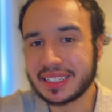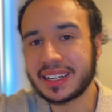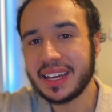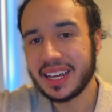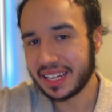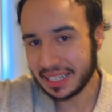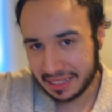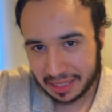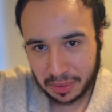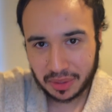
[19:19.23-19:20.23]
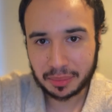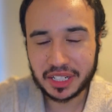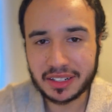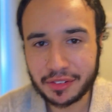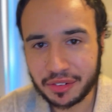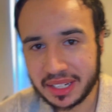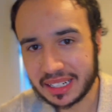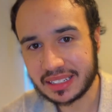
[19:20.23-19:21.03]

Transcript: and India would be nothing,